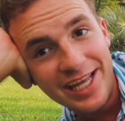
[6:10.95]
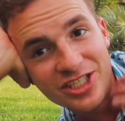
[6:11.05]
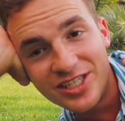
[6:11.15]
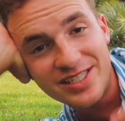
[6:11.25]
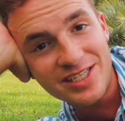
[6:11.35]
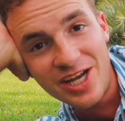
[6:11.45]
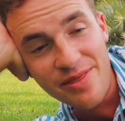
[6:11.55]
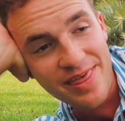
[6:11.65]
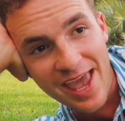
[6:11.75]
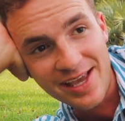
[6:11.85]
Just no
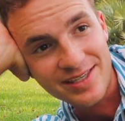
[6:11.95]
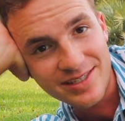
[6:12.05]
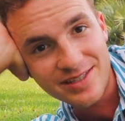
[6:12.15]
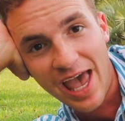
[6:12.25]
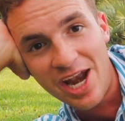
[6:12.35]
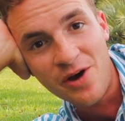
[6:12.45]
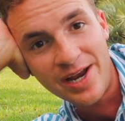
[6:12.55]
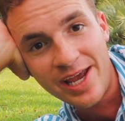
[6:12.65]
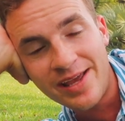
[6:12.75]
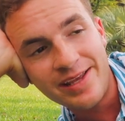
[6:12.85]
thanks. I don't
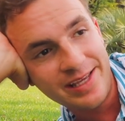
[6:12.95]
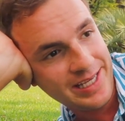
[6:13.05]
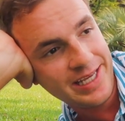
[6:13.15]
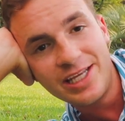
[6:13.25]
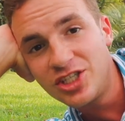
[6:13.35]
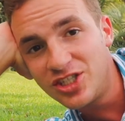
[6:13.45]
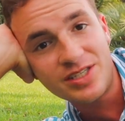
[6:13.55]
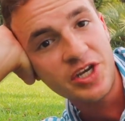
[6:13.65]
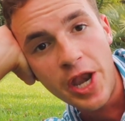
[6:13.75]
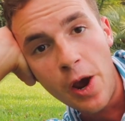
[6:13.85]
wanna,
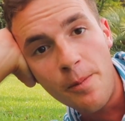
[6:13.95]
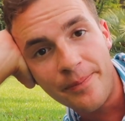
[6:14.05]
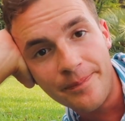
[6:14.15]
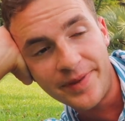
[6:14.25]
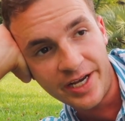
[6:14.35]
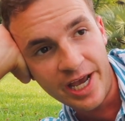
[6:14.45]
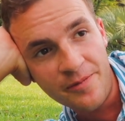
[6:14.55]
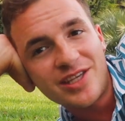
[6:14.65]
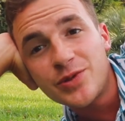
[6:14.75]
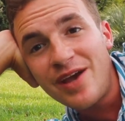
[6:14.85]
just nope, you
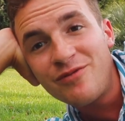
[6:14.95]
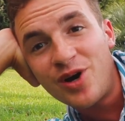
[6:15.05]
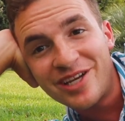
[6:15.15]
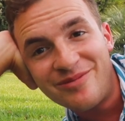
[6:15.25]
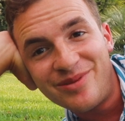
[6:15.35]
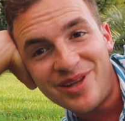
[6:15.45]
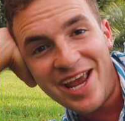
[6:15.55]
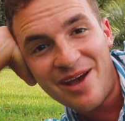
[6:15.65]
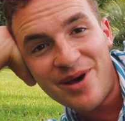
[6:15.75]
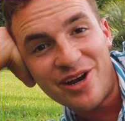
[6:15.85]
know? So I have one
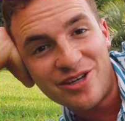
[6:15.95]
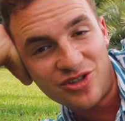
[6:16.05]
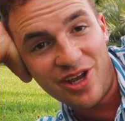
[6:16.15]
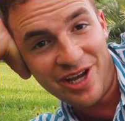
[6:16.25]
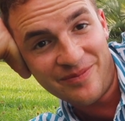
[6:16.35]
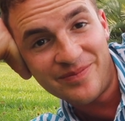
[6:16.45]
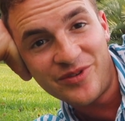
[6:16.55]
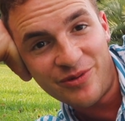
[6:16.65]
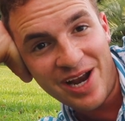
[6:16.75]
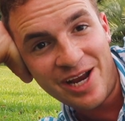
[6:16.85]
complaint about Australia.
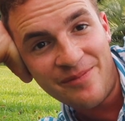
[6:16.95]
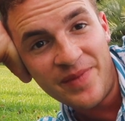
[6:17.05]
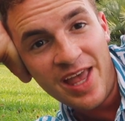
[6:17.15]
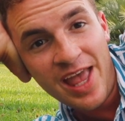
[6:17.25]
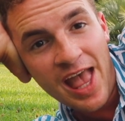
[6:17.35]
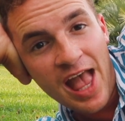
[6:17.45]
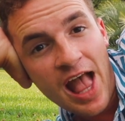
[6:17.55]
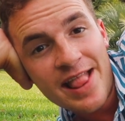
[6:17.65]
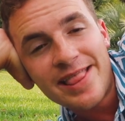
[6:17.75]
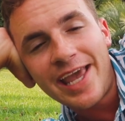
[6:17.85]
You ready?
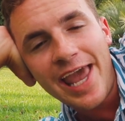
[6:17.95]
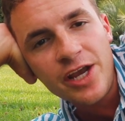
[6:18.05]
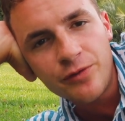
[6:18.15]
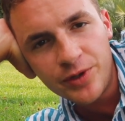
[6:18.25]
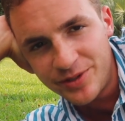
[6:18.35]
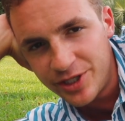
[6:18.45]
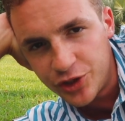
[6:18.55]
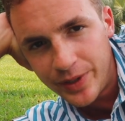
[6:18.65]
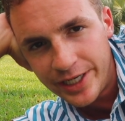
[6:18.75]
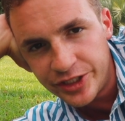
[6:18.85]
the kangaroo
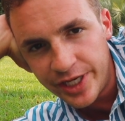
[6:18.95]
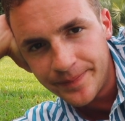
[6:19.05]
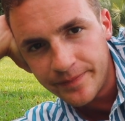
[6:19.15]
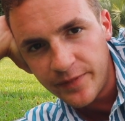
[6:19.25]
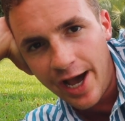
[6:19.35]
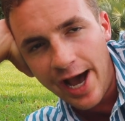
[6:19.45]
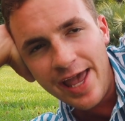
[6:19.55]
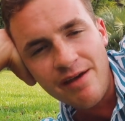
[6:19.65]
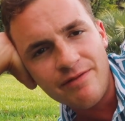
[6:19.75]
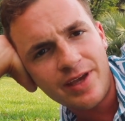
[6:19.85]
situation. I
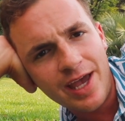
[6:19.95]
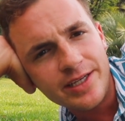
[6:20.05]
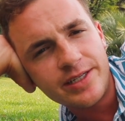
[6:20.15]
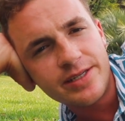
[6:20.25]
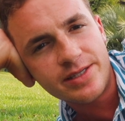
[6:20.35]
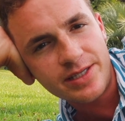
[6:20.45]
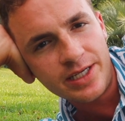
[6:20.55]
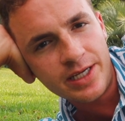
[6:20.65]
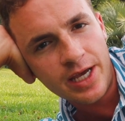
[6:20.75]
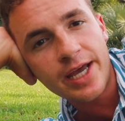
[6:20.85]
have yet to
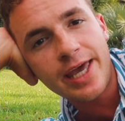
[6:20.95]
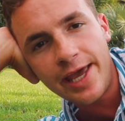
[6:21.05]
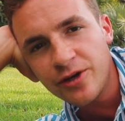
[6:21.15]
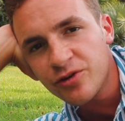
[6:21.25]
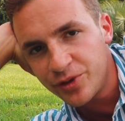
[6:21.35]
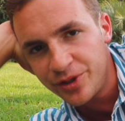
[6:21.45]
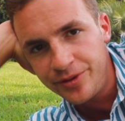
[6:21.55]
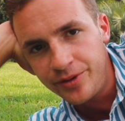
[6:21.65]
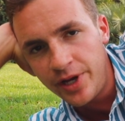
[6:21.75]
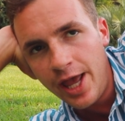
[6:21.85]
see a
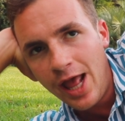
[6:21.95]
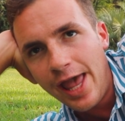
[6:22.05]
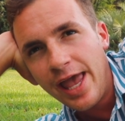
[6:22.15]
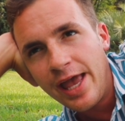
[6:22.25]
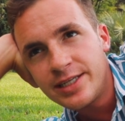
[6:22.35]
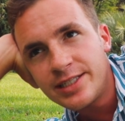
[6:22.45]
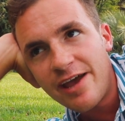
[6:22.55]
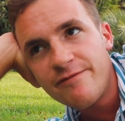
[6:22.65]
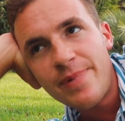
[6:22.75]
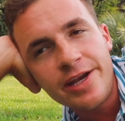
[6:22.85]
kangaroo, and
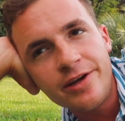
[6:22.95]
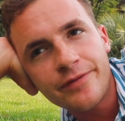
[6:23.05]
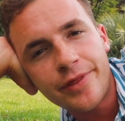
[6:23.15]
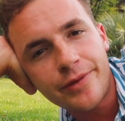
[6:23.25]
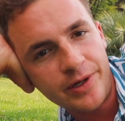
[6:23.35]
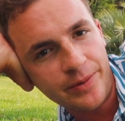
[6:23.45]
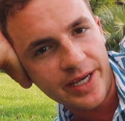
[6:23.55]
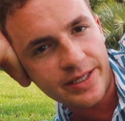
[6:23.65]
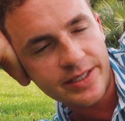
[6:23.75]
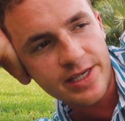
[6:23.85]
I've been here for three
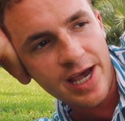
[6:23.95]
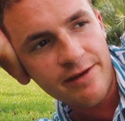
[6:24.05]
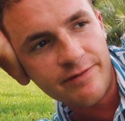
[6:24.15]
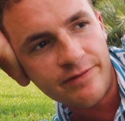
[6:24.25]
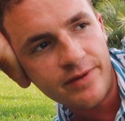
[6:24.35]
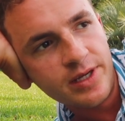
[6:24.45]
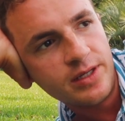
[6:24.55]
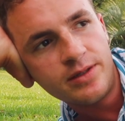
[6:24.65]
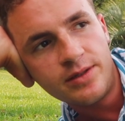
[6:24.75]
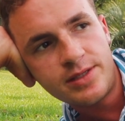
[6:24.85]
weeks. I've
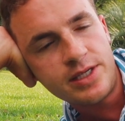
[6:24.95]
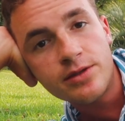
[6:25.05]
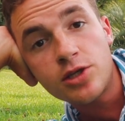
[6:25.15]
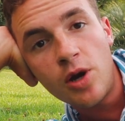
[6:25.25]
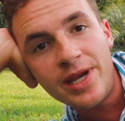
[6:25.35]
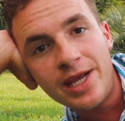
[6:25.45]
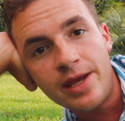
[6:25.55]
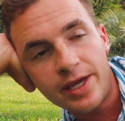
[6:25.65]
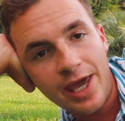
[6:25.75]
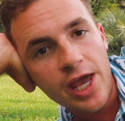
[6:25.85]
seen so
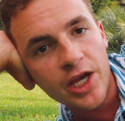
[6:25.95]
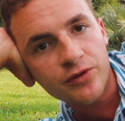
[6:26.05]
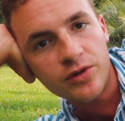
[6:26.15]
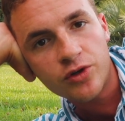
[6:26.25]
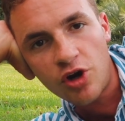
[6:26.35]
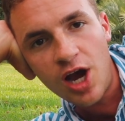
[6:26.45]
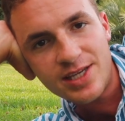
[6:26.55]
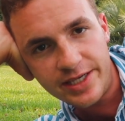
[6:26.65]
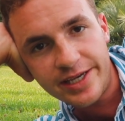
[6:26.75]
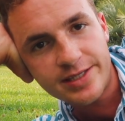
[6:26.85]
many kangaroo
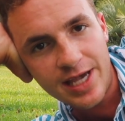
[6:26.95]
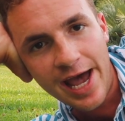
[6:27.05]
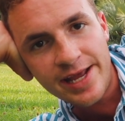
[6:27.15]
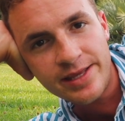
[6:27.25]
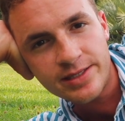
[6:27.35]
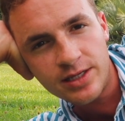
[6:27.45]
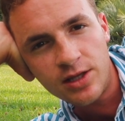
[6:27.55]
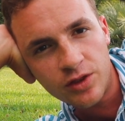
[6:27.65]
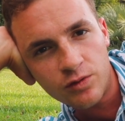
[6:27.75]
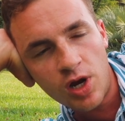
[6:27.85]
crossing signs
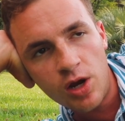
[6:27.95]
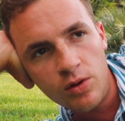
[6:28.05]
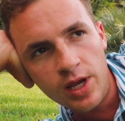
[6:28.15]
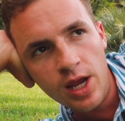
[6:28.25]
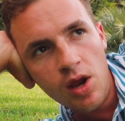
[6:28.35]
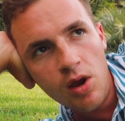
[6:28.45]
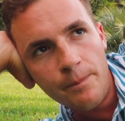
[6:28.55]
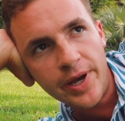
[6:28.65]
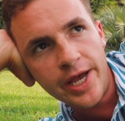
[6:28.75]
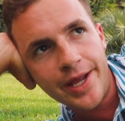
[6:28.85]
along the road,
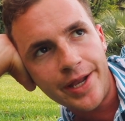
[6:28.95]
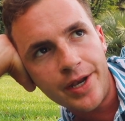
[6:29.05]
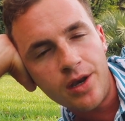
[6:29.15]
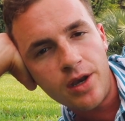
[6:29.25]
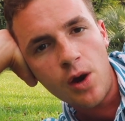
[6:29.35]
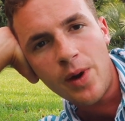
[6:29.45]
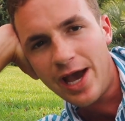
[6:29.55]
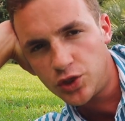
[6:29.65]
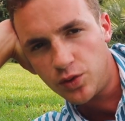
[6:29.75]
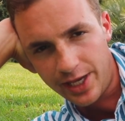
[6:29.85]
but no
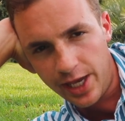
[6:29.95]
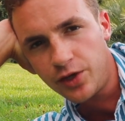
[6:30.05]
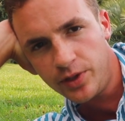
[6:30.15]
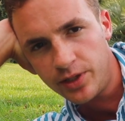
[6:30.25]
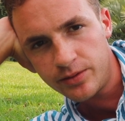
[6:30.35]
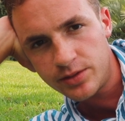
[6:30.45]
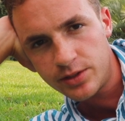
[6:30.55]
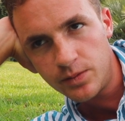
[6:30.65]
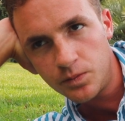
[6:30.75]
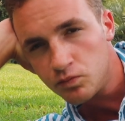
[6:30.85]
actual
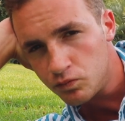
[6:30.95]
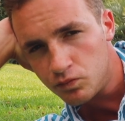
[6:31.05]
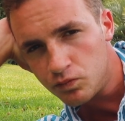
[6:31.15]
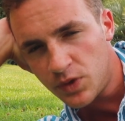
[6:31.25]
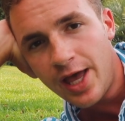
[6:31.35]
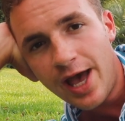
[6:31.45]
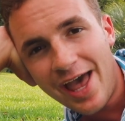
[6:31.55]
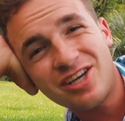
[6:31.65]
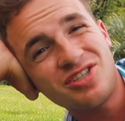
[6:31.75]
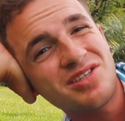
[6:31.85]
kangaroos. I
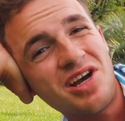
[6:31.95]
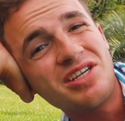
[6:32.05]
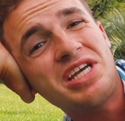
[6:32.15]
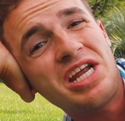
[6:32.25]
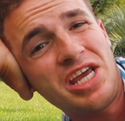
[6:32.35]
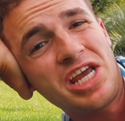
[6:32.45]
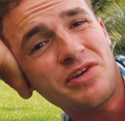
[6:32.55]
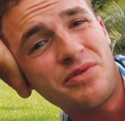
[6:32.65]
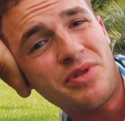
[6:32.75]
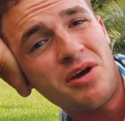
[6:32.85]
actually saw a dead
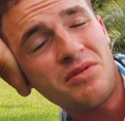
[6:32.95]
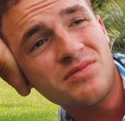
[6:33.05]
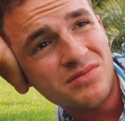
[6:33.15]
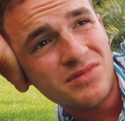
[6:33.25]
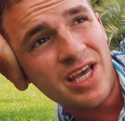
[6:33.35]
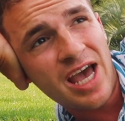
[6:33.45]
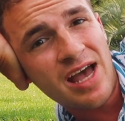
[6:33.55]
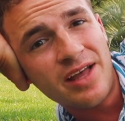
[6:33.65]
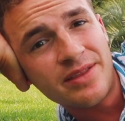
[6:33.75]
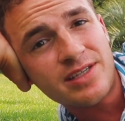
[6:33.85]
kangaroo though.
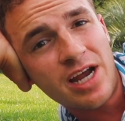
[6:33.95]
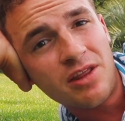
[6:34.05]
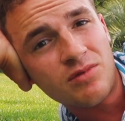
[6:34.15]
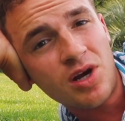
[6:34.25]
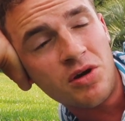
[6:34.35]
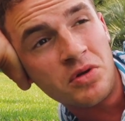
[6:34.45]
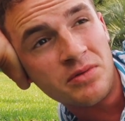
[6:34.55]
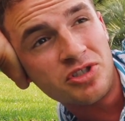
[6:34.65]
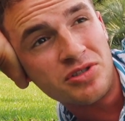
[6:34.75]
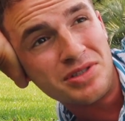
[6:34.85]
Yeah, on the side of the road, it
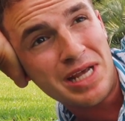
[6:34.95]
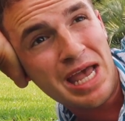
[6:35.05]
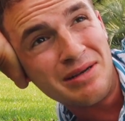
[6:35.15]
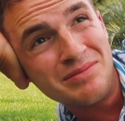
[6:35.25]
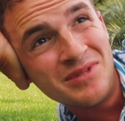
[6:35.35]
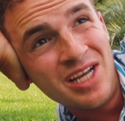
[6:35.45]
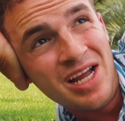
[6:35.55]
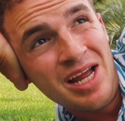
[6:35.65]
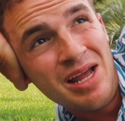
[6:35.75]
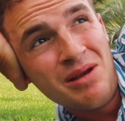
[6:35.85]
was just dead.
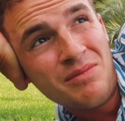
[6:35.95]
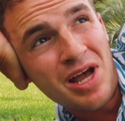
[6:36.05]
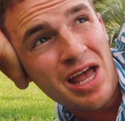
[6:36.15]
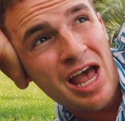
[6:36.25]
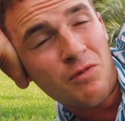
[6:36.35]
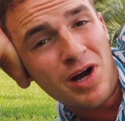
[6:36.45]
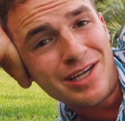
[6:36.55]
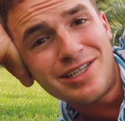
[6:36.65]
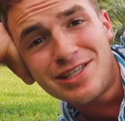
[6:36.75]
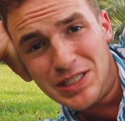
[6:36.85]
But I
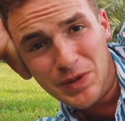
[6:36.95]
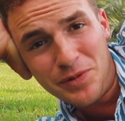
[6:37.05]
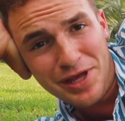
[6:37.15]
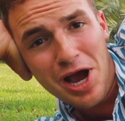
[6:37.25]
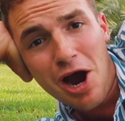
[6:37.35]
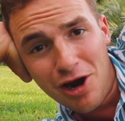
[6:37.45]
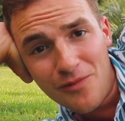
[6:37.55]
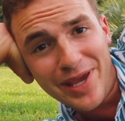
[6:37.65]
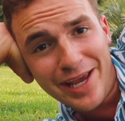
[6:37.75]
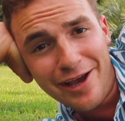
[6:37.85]
want to see one with a
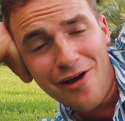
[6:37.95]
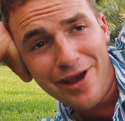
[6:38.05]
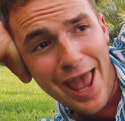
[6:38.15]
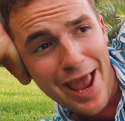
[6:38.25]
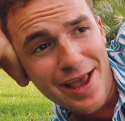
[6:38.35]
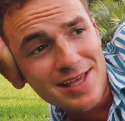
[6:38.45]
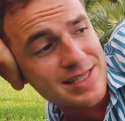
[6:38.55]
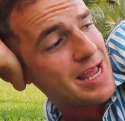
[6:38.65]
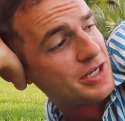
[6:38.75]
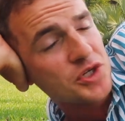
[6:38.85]
heartbeat, okay? Is
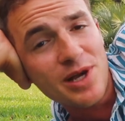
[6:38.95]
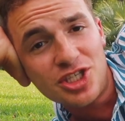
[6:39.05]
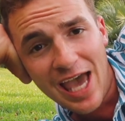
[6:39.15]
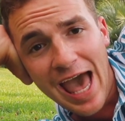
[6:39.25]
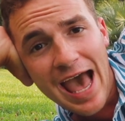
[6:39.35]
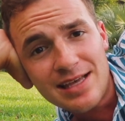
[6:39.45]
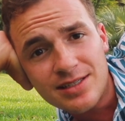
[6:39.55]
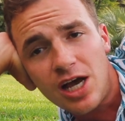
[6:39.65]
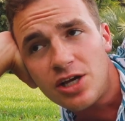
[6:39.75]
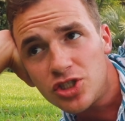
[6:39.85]
that too much to
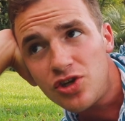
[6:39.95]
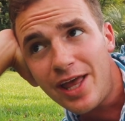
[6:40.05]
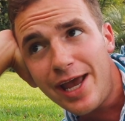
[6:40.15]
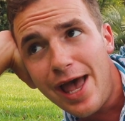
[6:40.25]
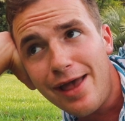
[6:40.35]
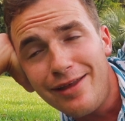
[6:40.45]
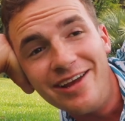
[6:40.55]
ask, Australia?